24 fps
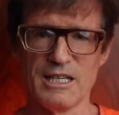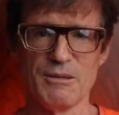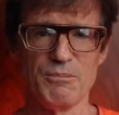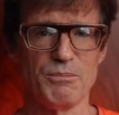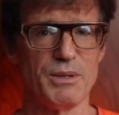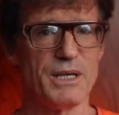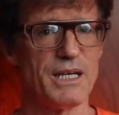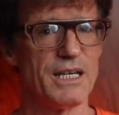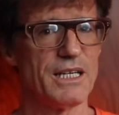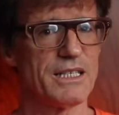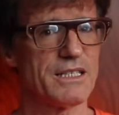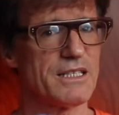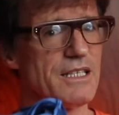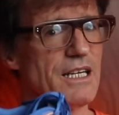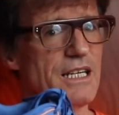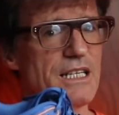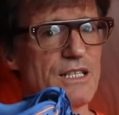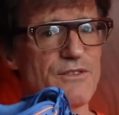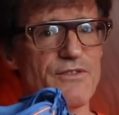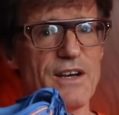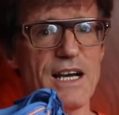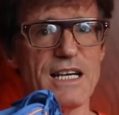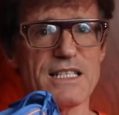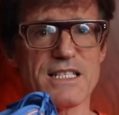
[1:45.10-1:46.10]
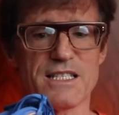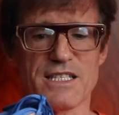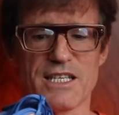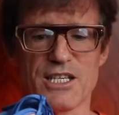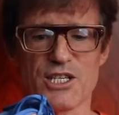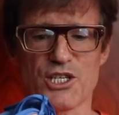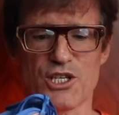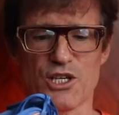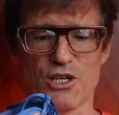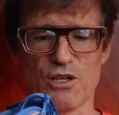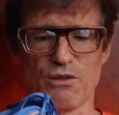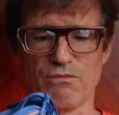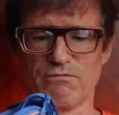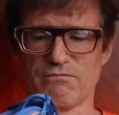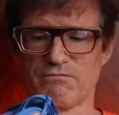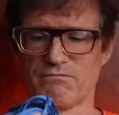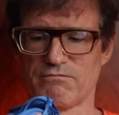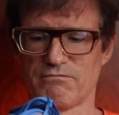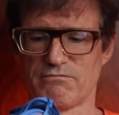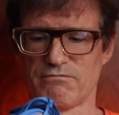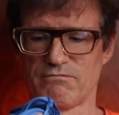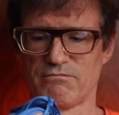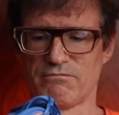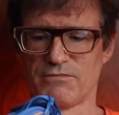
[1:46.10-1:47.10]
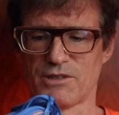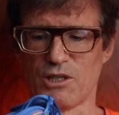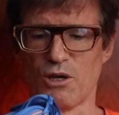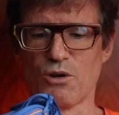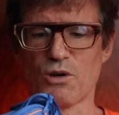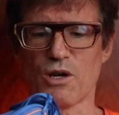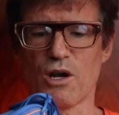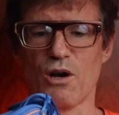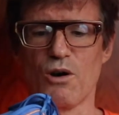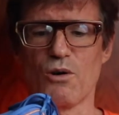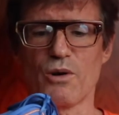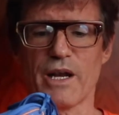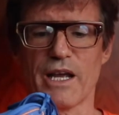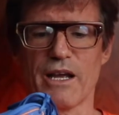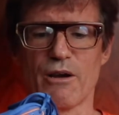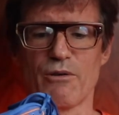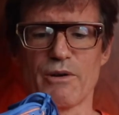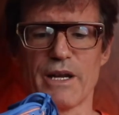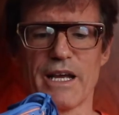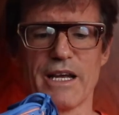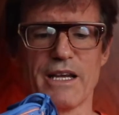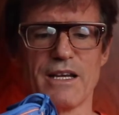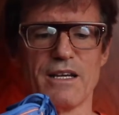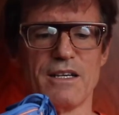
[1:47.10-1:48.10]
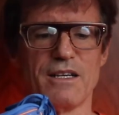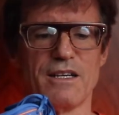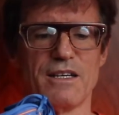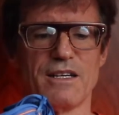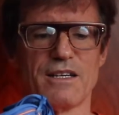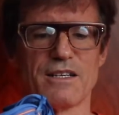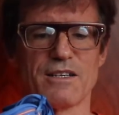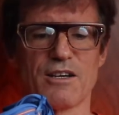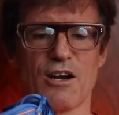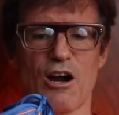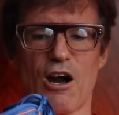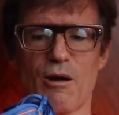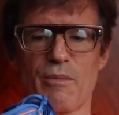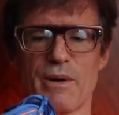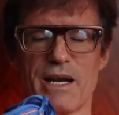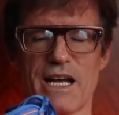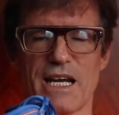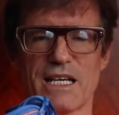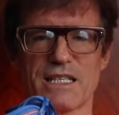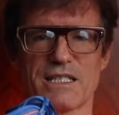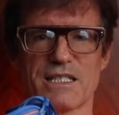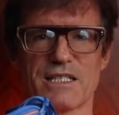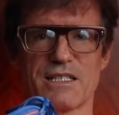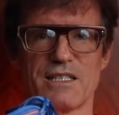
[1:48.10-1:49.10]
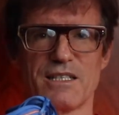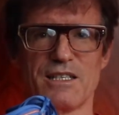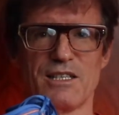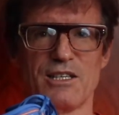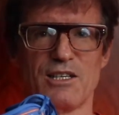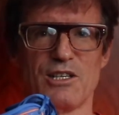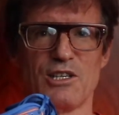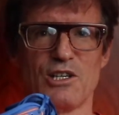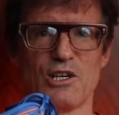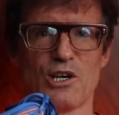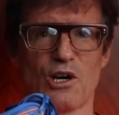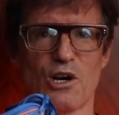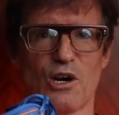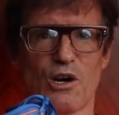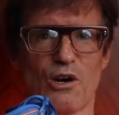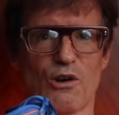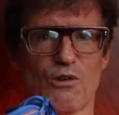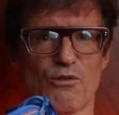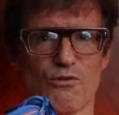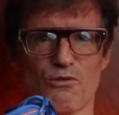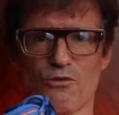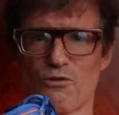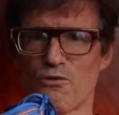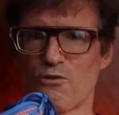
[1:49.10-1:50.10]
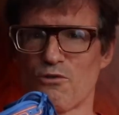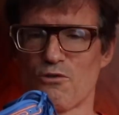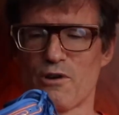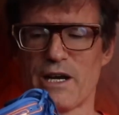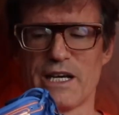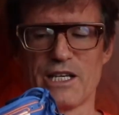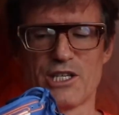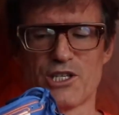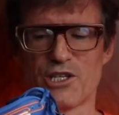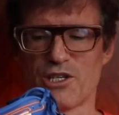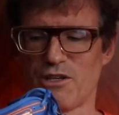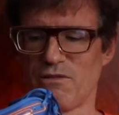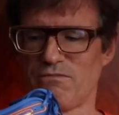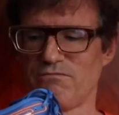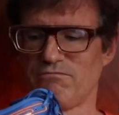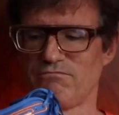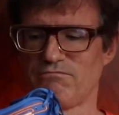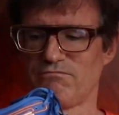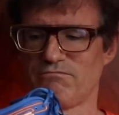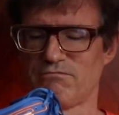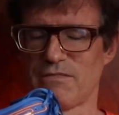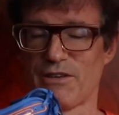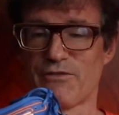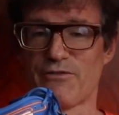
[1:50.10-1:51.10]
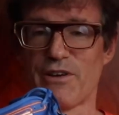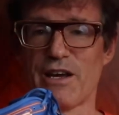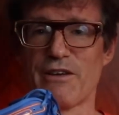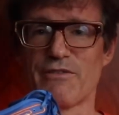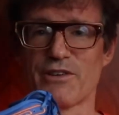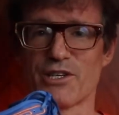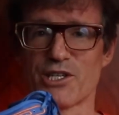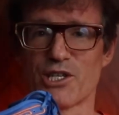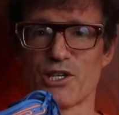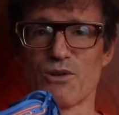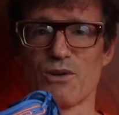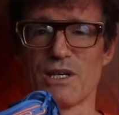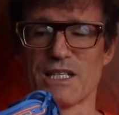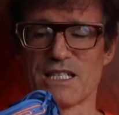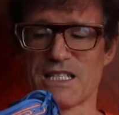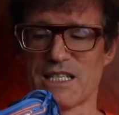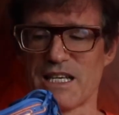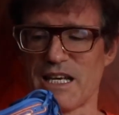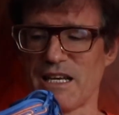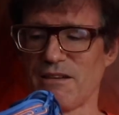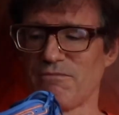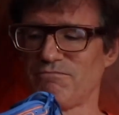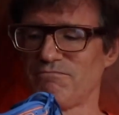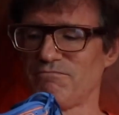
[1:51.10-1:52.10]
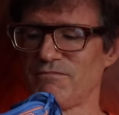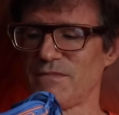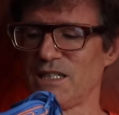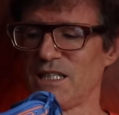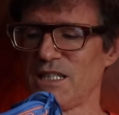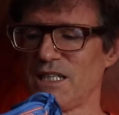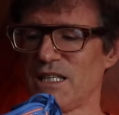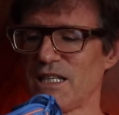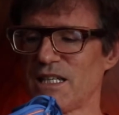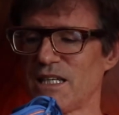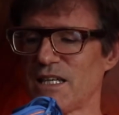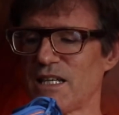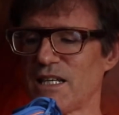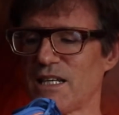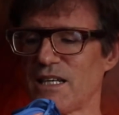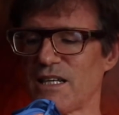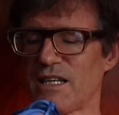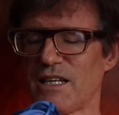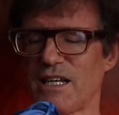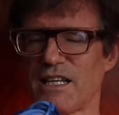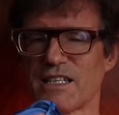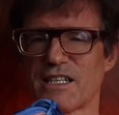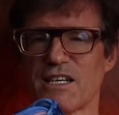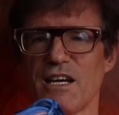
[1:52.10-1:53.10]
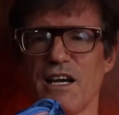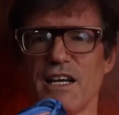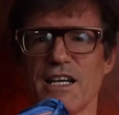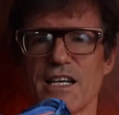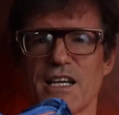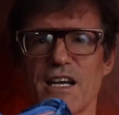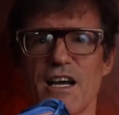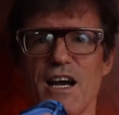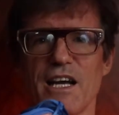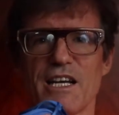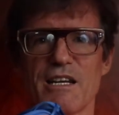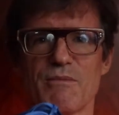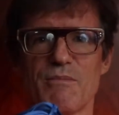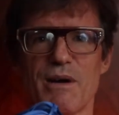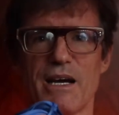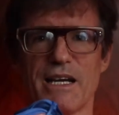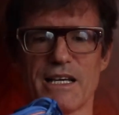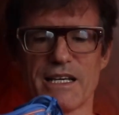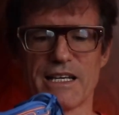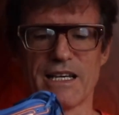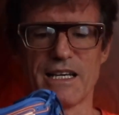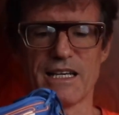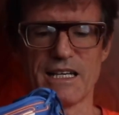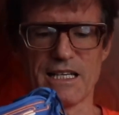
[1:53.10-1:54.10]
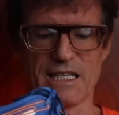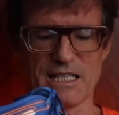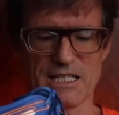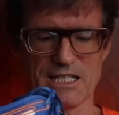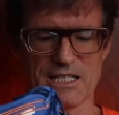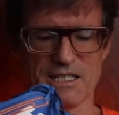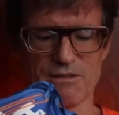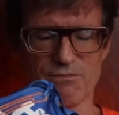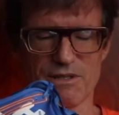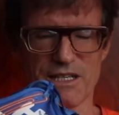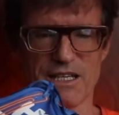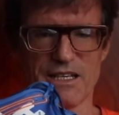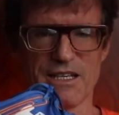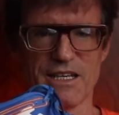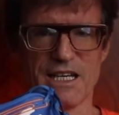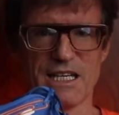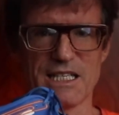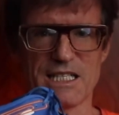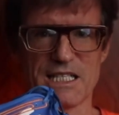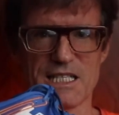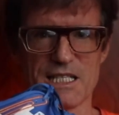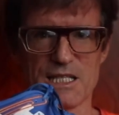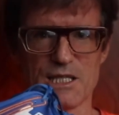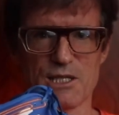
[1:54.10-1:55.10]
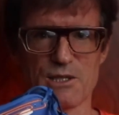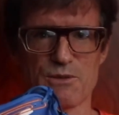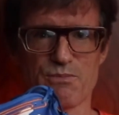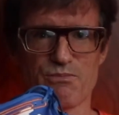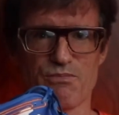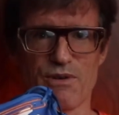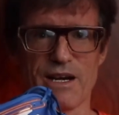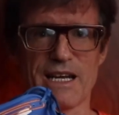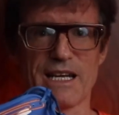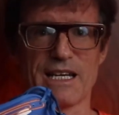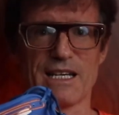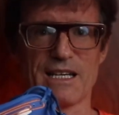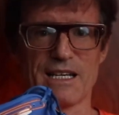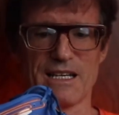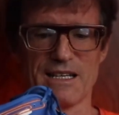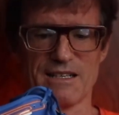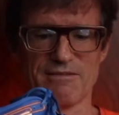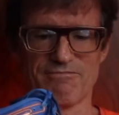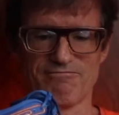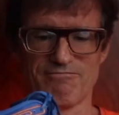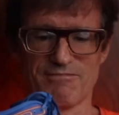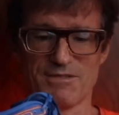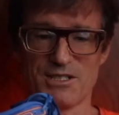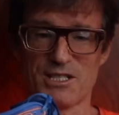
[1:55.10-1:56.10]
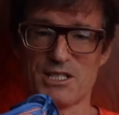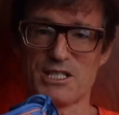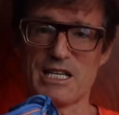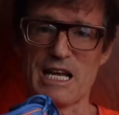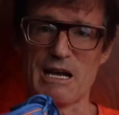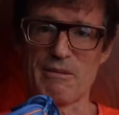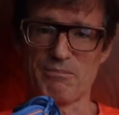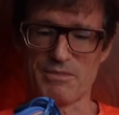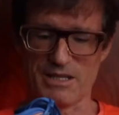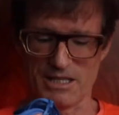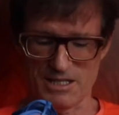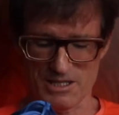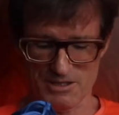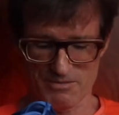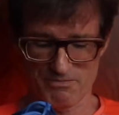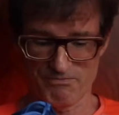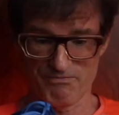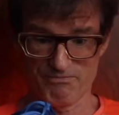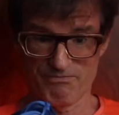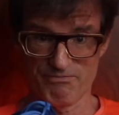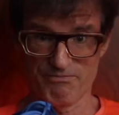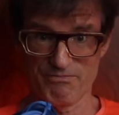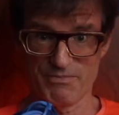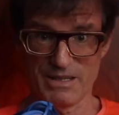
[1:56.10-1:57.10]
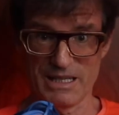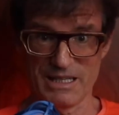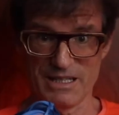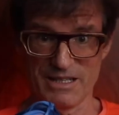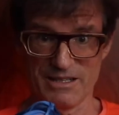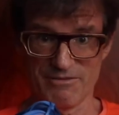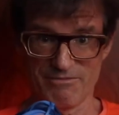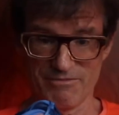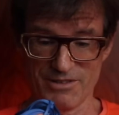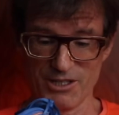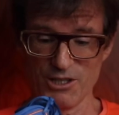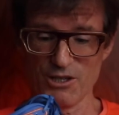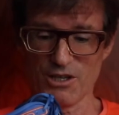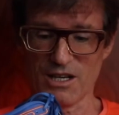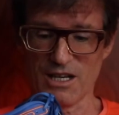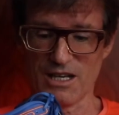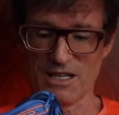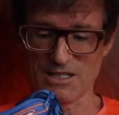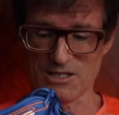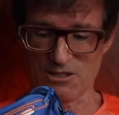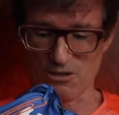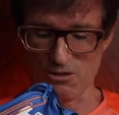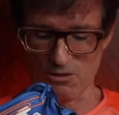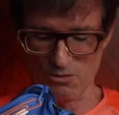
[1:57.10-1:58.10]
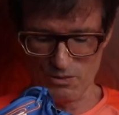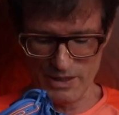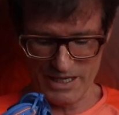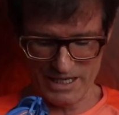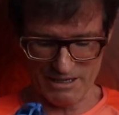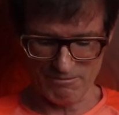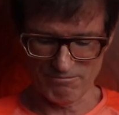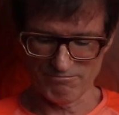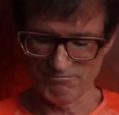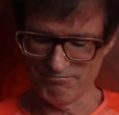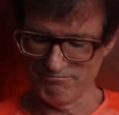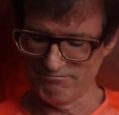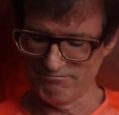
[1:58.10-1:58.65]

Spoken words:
But not as fast as this shoe. The Hoka One One Carbon X. Great shoe. My favorite shoe, I say. And kind of my Achilles, with a nice spring in the step that's been utilized all week.